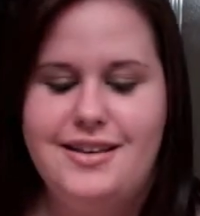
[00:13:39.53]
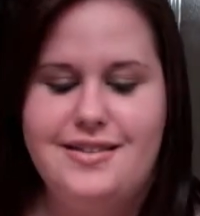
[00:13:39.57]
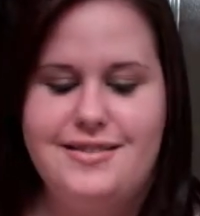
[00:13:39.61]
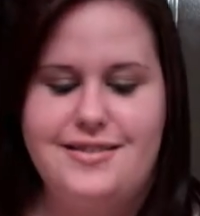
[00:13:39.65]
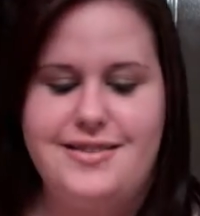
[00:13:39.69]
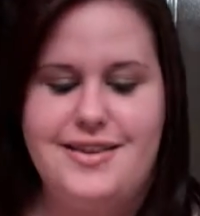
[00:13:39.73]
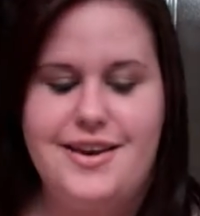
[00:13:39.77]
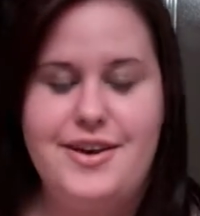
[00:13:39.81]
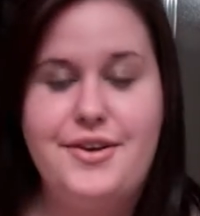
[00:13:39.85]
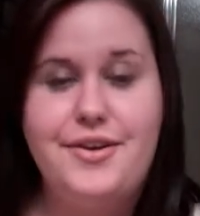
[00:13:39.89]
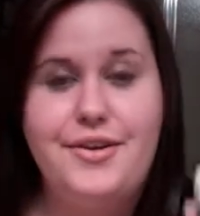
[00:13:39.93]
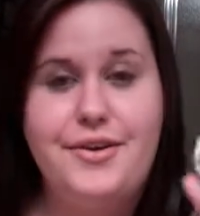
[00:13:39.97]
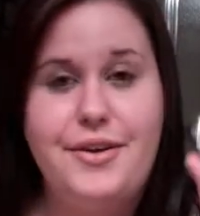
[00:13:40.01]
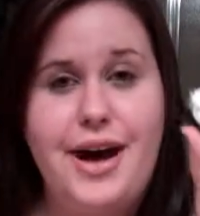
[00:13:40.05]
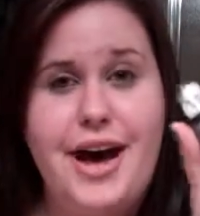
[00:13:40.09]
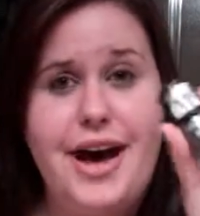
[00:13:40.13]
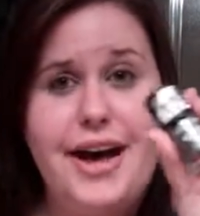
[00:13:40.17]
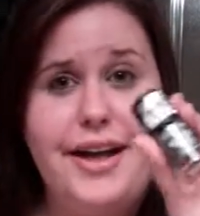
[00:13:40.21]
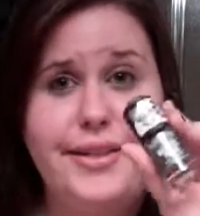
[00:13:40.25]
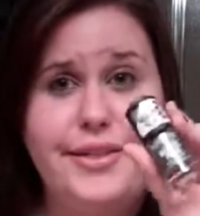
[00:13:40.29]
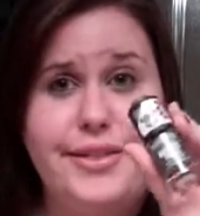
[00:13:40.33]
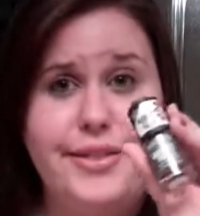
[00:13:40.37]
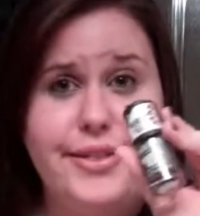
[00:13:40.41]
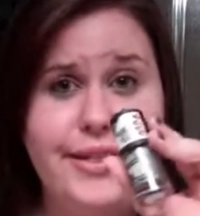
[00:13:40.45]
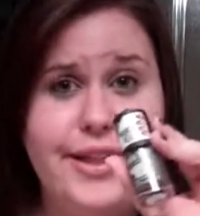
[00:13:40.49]
So
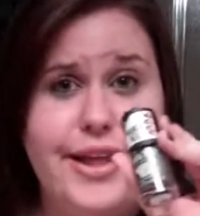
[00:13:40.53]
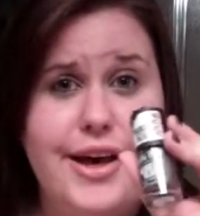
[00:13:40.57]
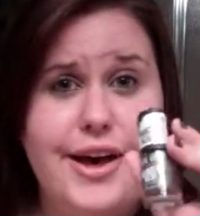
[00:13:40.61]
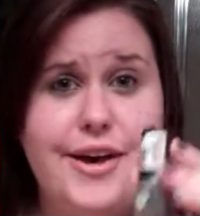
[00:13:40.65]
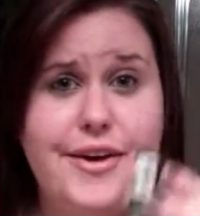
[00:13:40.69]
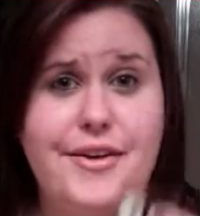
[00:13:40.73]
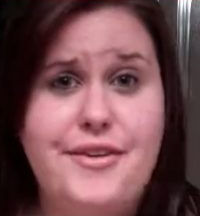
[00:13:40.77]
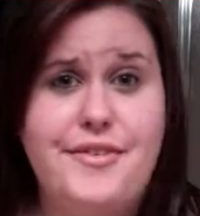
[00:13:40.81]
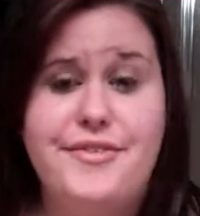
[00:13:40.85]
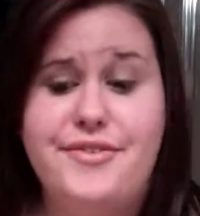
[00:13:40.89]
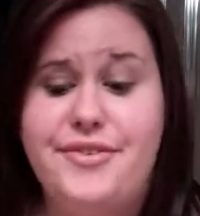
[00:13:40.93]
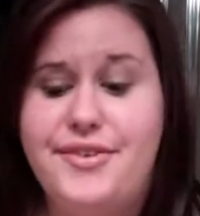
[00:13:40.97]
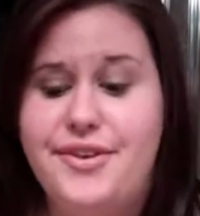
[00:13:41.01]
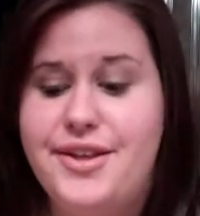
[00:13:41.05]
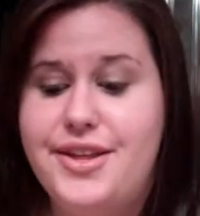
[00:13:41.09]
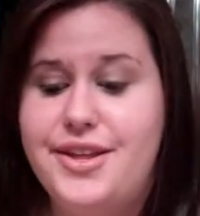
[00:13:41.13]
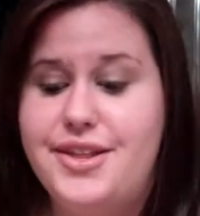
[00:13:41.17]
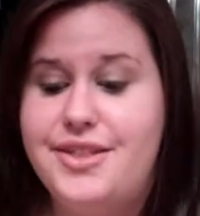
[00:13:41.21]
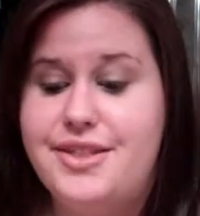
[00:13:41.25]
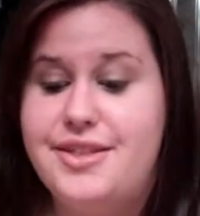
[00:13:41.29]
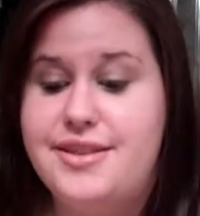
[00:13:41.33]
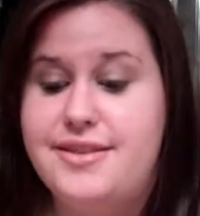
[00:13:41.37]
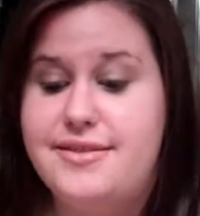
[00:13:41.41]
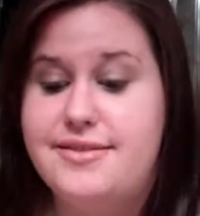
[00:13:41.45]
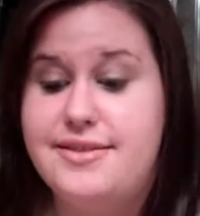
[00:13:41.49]
I love
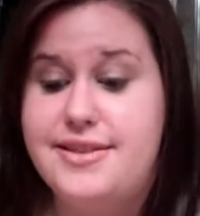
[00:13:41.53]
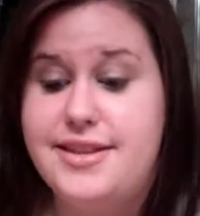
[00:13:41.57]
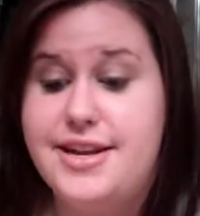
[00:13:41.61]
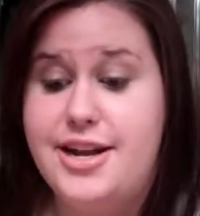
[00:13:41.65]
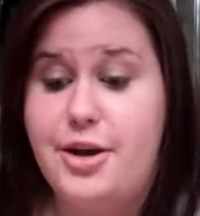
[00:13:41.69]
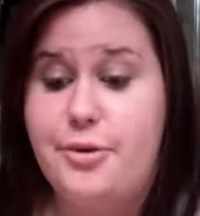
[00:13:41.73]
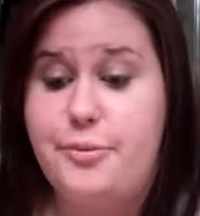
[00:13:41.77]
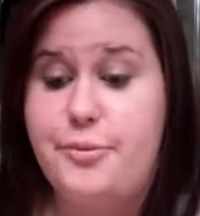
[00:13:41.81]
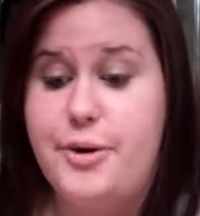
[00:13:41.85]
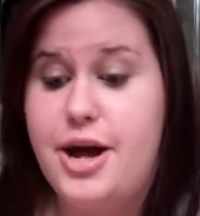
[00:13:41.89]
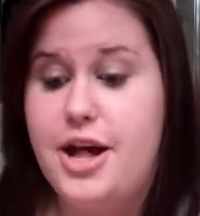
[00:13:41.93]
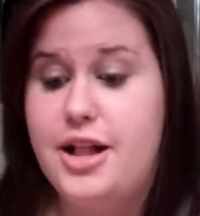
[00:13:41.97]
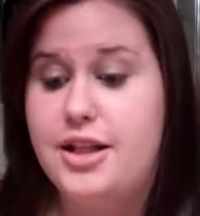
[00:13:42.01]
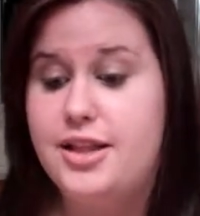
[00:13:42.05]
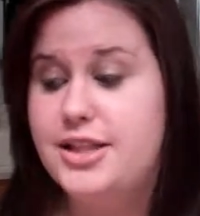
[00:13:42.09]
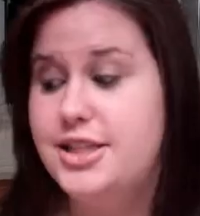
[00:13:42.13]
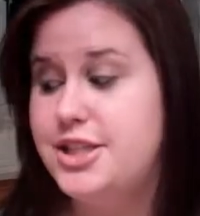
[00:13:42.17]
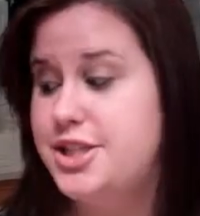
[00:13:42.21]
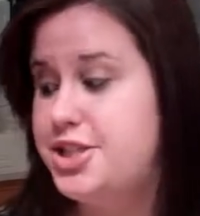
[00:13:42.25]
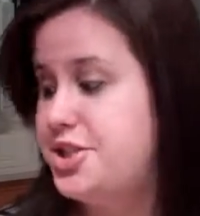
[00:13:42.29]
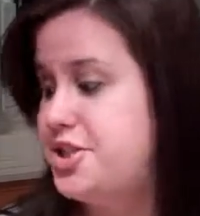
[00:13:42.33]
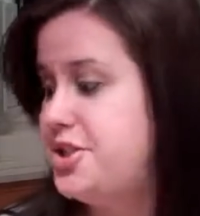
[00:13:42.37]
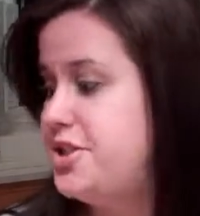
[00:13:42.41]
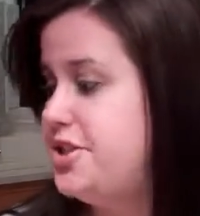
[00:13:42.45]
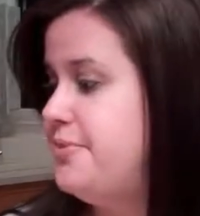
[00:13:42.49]
the nail
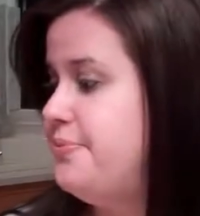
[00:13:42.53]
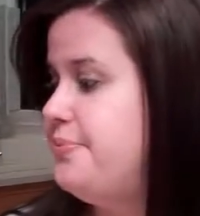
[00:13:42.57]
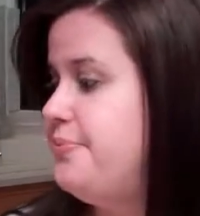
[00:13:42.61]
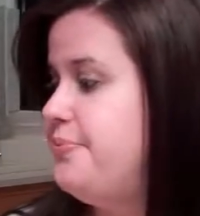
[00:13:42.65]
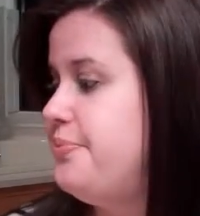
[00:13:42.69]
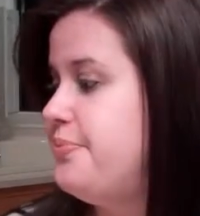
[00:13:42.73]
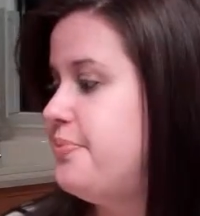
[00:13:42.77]
polish.